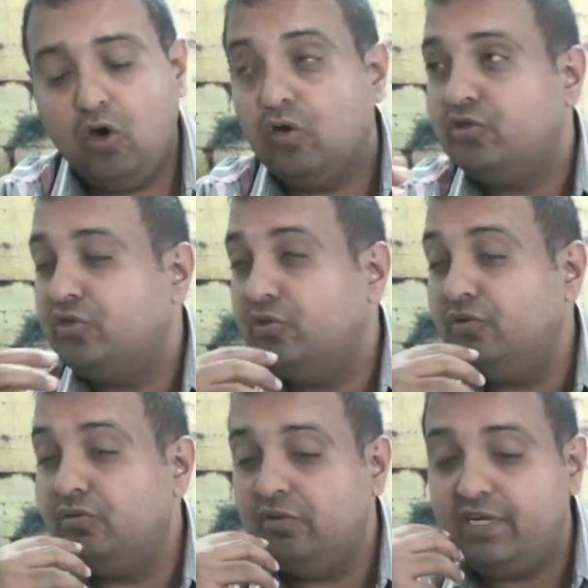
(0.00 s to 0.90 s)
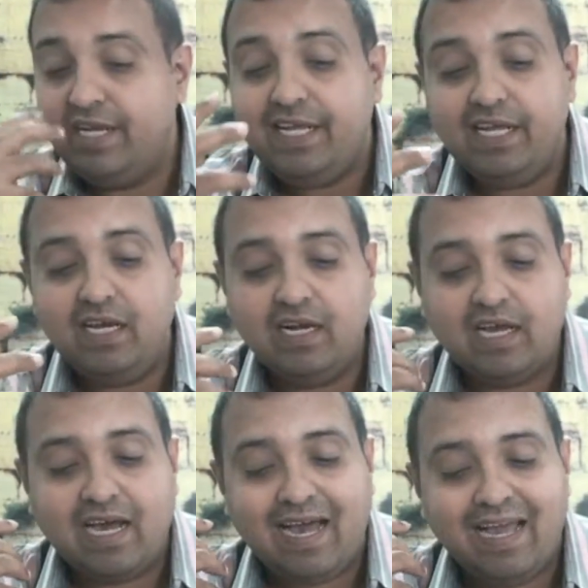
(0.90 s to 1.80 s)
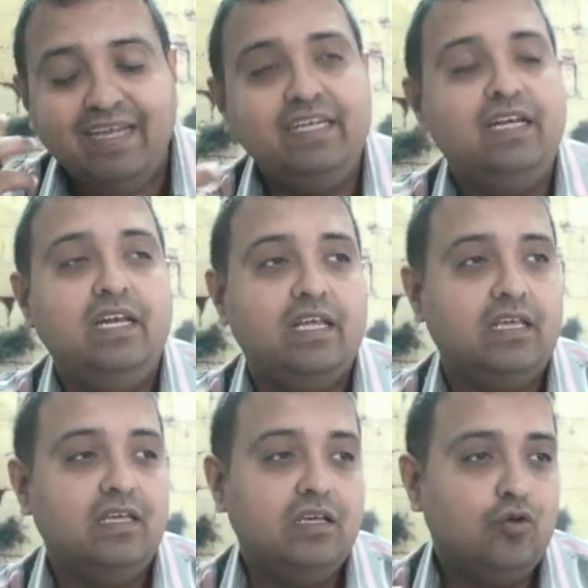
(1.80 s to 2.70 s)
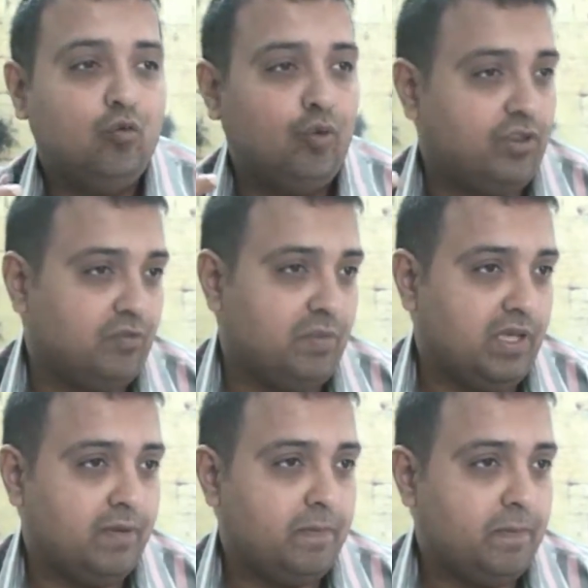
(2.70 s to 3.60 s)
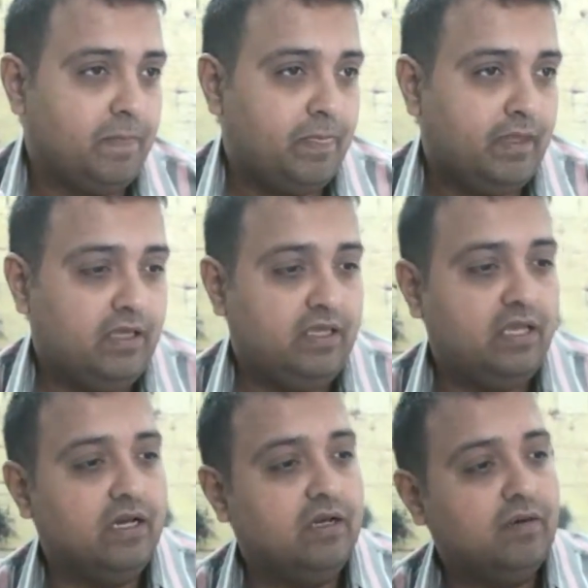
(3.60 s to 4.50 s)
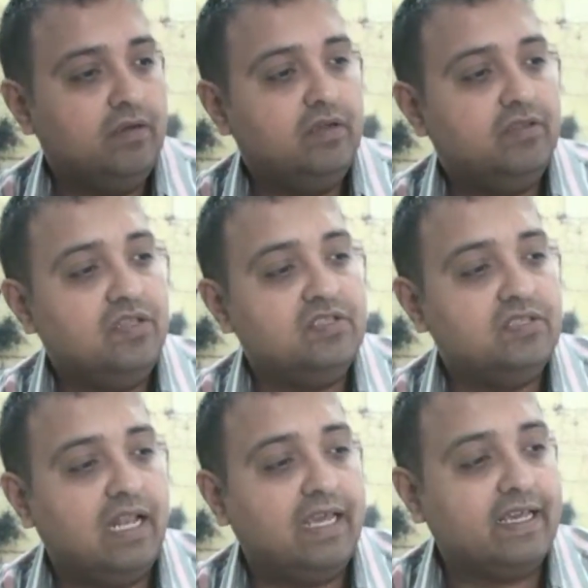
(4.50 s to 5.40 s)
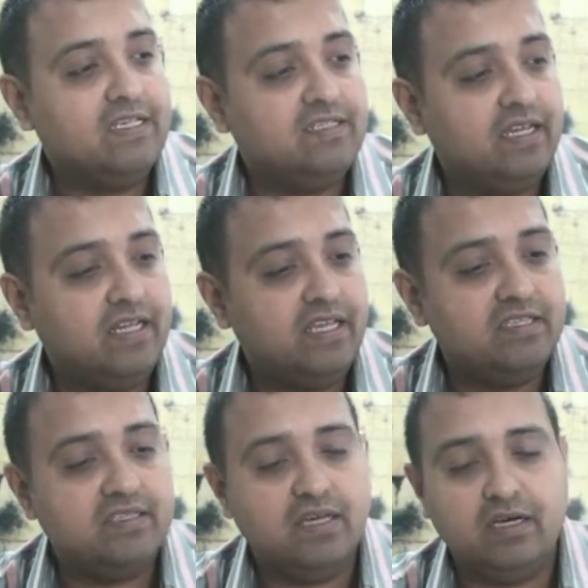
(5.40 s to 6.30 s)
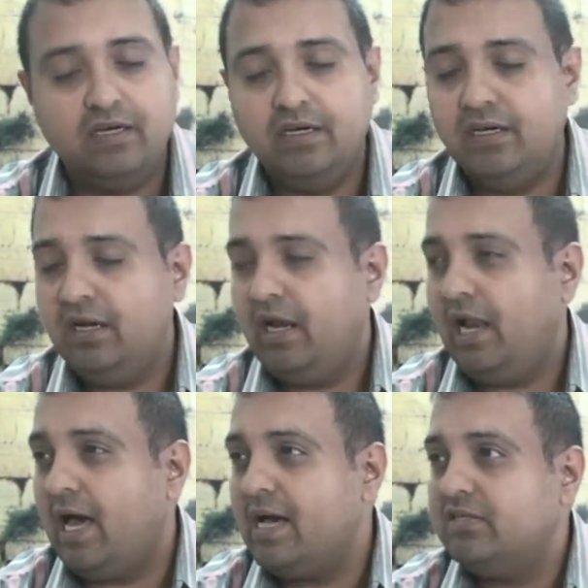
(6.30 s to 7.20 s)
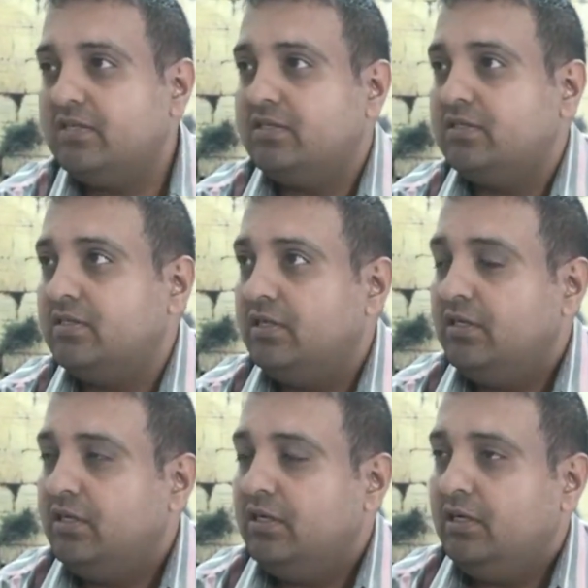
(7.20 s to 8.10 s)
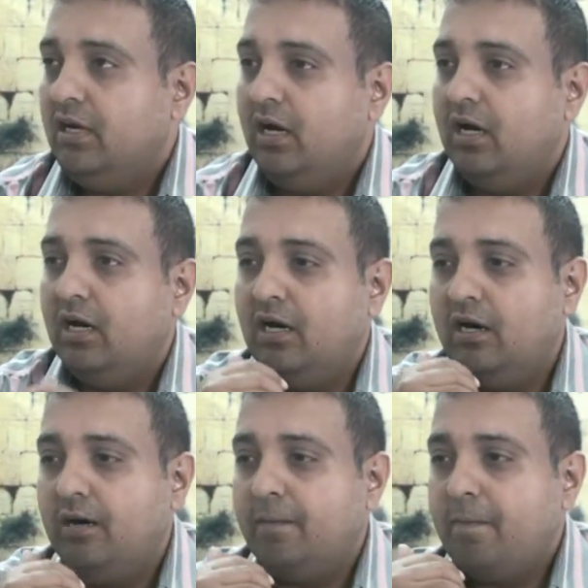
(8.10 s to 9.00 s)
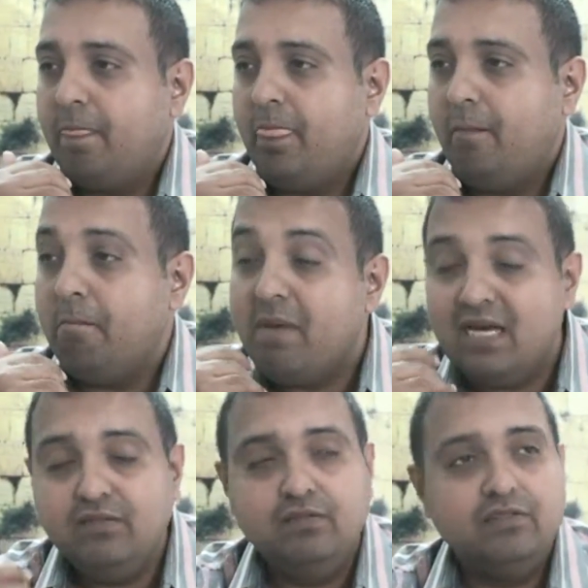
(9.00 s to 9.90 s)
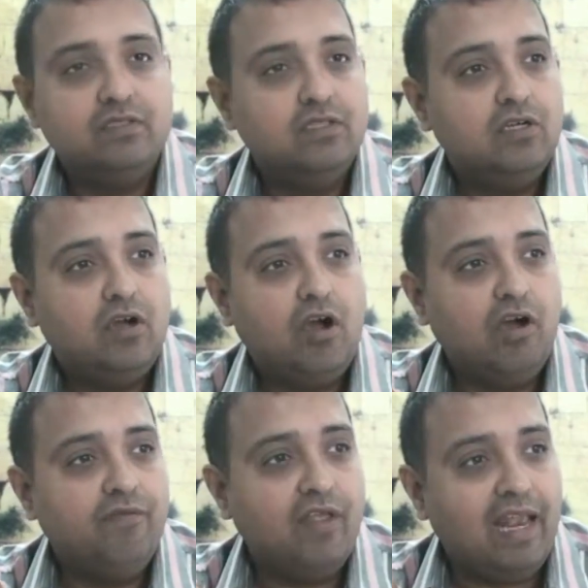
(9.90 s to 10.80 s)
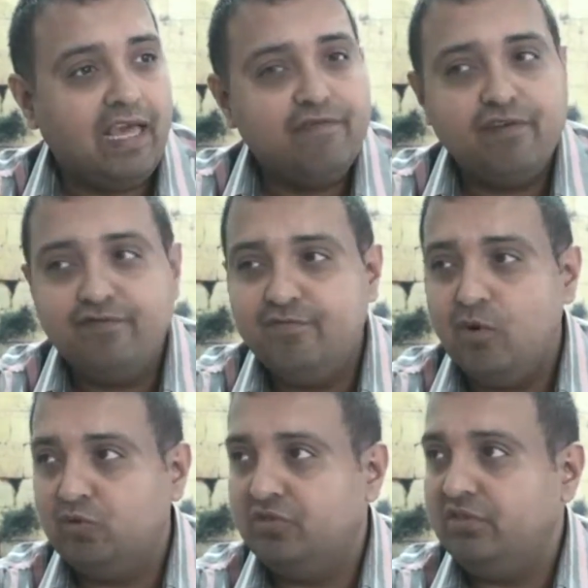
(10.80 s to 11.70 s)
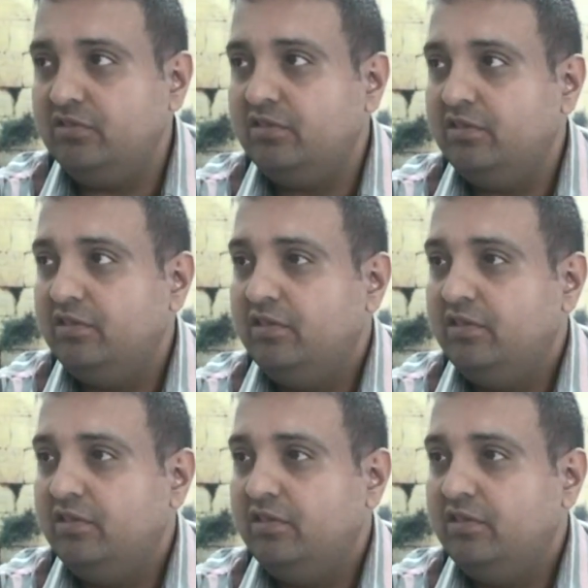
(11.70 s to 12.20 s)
or to deal kindly with me. Here, this, like I said, is the last month of the life of Moses,